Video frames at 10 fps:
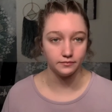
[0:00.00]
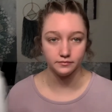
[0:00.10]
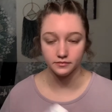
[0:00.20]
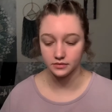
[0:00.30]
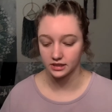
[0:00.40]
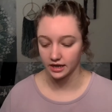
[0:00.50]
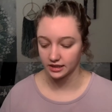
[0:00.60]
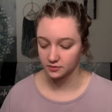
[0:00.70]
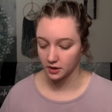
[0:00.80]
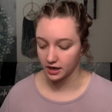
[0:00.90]
setting
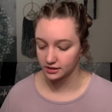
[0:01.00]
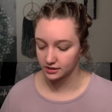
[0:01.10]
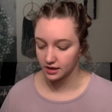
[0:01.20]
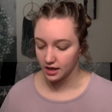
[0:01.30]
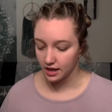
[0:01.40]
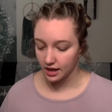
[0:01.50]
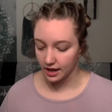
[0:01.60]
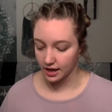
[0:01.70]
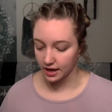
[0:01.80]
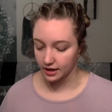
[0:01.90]
sprays,
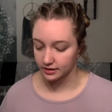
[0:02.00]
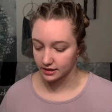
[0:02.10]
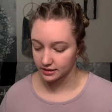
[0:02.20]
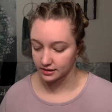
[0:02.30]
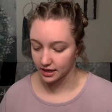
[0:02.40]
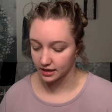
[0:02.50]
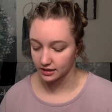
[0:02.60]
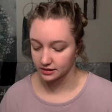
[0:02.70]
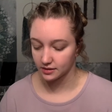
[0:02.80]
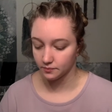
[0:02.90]
and it
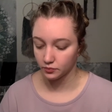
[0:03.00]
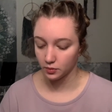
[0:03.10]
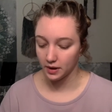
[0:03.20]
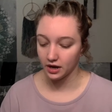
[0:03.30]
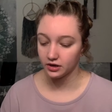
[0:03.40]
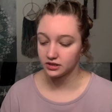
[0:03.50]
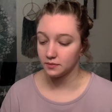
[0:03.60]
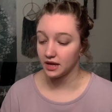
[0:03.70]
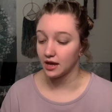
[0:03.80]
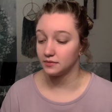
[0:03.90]
says, prepare to
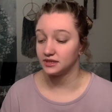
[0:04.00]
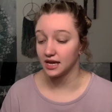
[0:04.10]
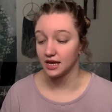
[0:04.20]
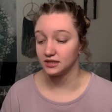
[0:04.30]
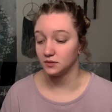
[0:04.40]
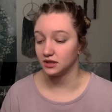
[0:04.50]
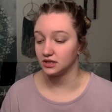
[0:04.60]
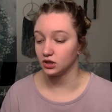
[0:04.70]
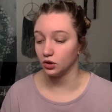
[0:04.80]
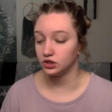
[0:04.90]
be obsessed with
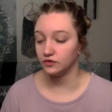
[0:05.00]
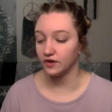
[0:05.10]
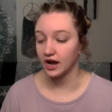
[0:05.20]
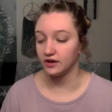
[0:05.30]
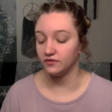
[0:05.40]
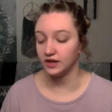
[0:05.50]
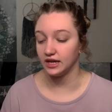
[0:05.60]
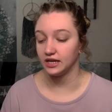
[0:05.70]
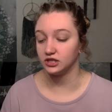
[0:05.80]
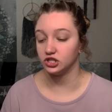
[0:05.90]
this ultra-fine
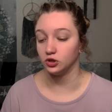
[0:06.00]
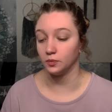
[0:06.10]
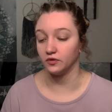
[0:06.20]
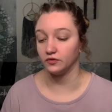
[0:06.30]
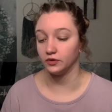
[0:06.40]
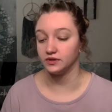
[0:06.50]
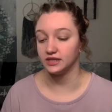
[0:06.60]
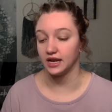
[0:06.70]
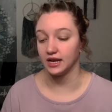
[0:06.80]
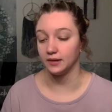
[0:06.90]
vegan superfruit
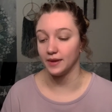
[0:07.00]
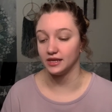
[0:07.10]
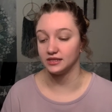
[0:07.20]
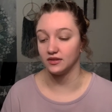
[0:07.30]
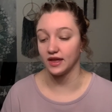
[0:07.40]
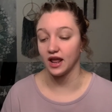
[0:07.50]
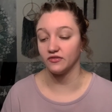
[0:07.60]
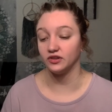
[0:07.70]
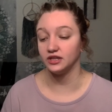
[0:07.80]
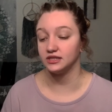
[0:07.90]
setting mist that
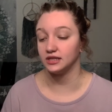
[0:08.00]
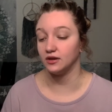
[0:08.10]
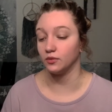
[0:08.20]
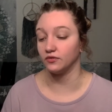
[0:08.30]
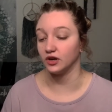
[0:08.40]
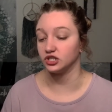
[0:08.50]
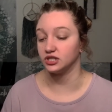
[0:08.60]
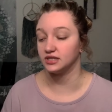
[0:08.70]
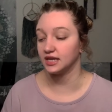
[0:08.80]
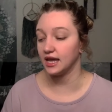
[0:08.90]
effortlessly refreshes
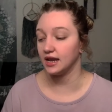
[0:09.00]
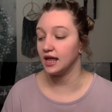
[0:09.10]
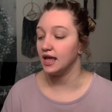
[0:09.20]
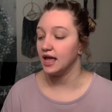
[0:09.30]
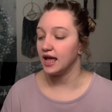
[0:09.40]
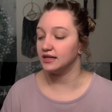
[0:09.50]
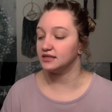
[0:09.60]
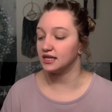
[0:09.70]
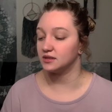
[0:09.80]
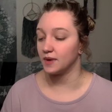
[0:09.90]
skin and
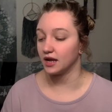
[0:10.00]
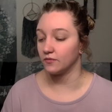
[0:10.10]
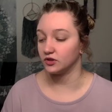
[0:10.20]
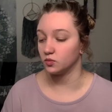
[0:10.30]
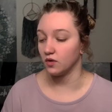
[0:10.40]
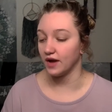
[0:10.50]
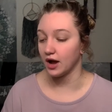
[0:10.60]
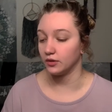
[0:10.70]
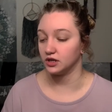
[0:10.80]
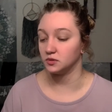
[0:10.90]
sets makeup for 12
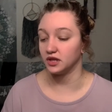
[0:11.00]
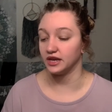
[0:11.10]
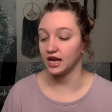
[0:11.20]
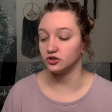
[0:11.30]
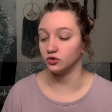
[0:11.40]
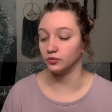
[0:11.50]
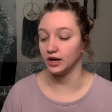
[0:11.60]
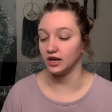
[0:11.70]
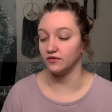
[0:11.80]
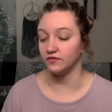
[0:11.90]
hours with a natural
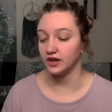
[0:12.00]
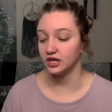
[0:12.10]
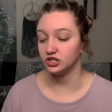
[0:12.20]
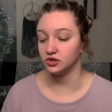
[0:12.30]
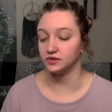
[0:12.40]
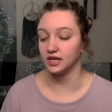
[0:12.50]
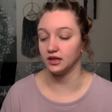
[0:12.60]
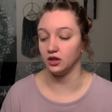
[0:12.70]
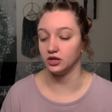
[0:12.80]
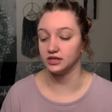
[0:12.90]
radiant finish so
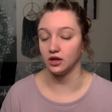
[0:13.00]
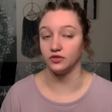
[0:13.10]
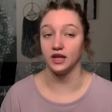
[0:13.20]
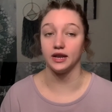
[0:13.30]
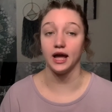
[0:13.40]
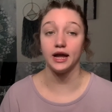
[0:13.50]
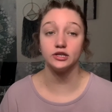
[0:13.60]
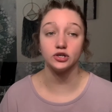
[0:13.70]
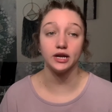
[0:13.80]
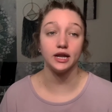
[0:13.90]
skin looks healthy and
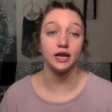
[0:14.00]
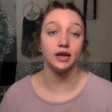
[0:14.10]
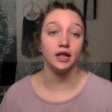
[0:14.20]
hydrated.